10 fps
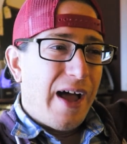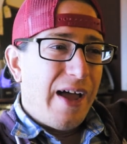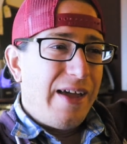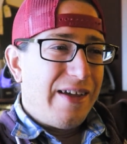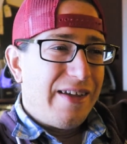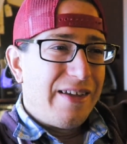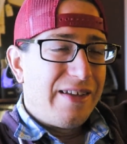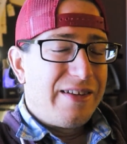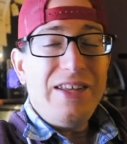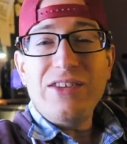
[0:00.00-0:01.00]
I
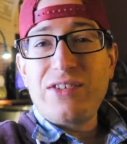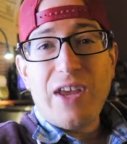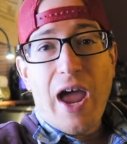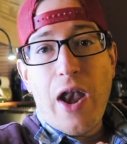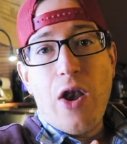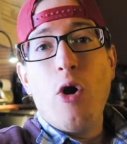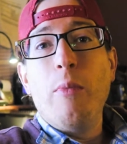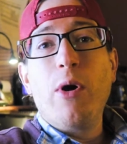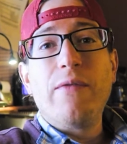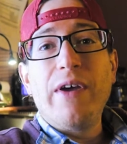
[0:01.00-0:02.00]
Needless to say, I had no
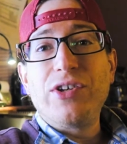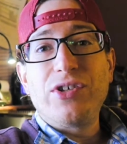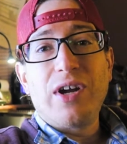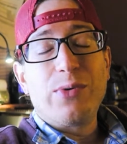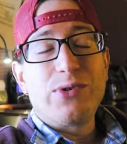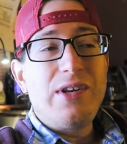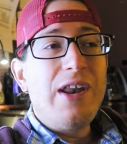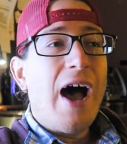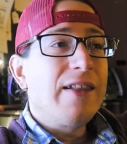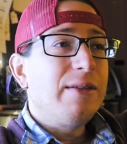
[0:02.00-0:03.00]
motivation. I was
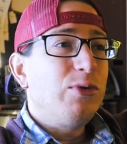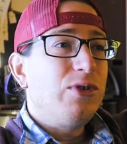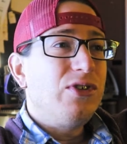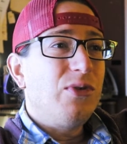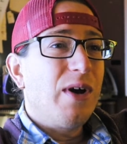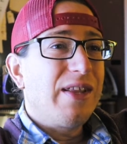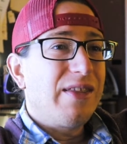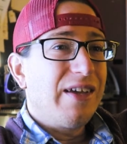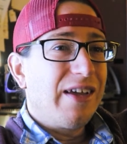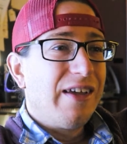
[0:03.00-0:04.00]
not in the mood to do
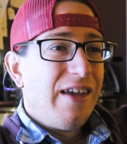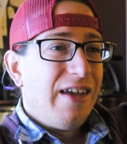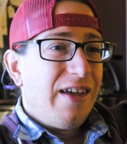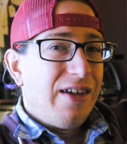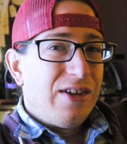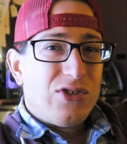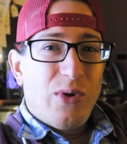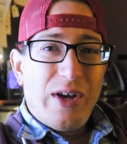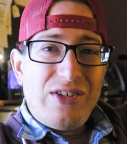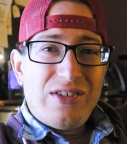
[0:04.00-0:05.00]
anything.
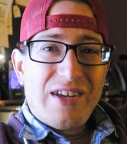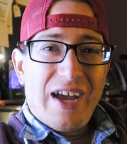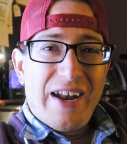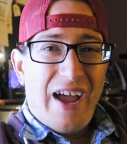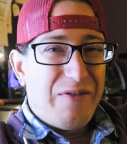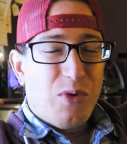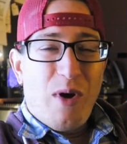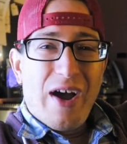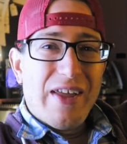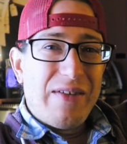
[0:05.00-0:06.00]
So I just kind of, after a
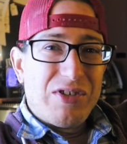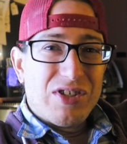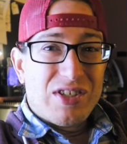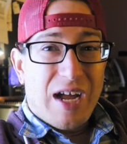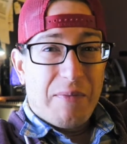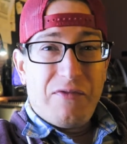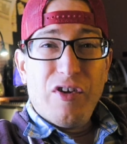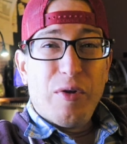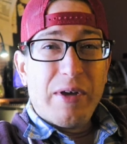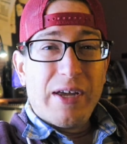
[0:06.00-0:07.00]
while, I even just stopped
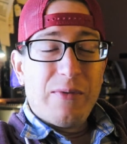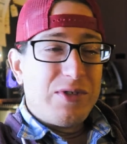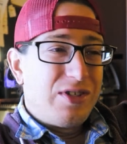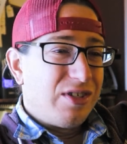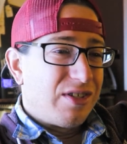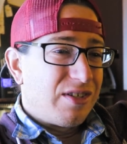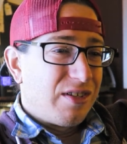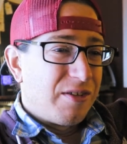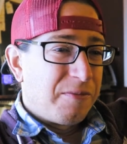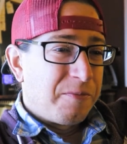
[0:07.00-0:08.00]
filming. It was
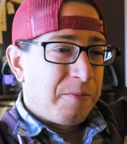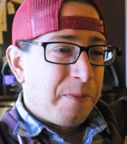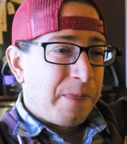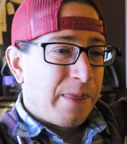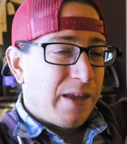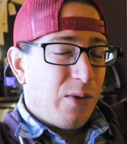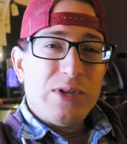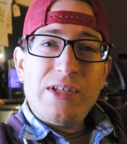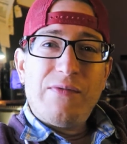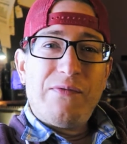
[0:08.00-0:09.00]
just, it
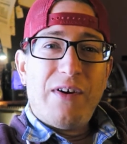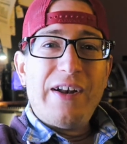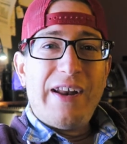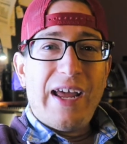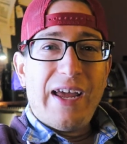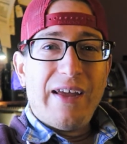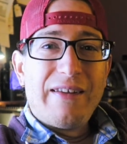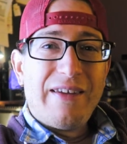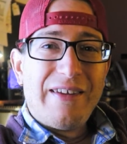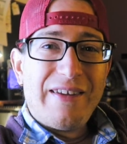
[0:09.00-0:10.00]
wasn't a fun day.
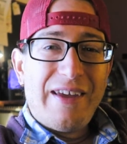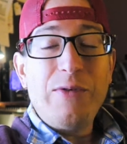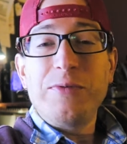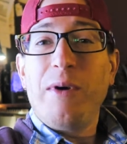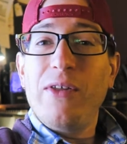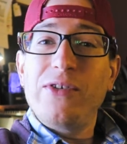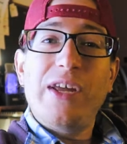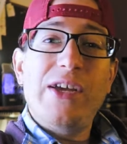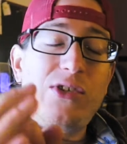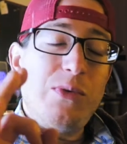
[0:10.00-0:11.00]
It was Mother's
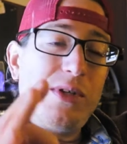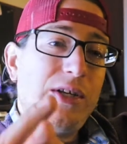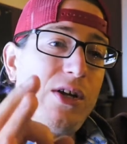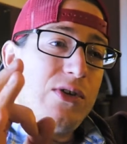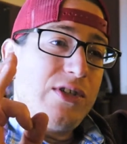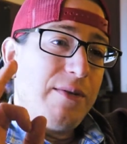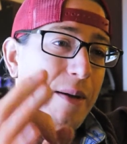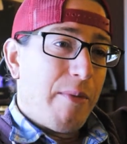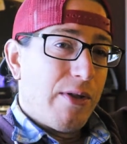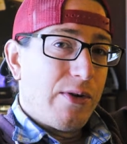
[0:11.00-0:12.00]
Day, so we did go see
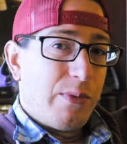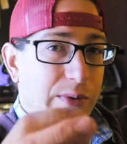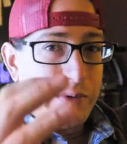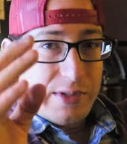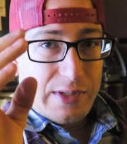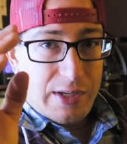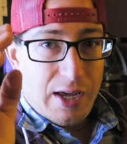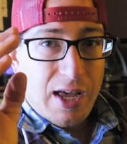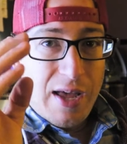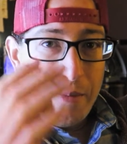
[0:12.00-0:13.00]
my mother. We went to
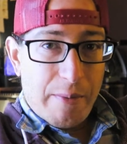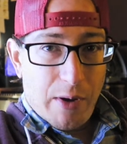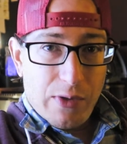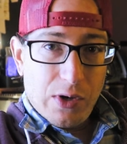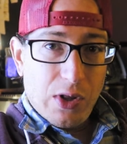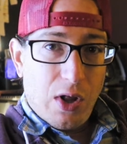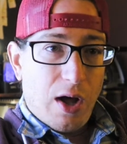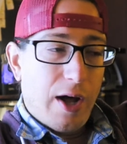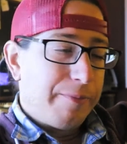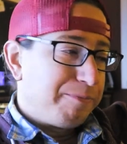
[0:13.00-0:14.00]
see my
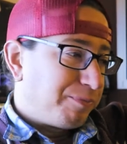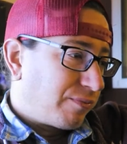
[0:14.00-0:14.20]
mother-in-law.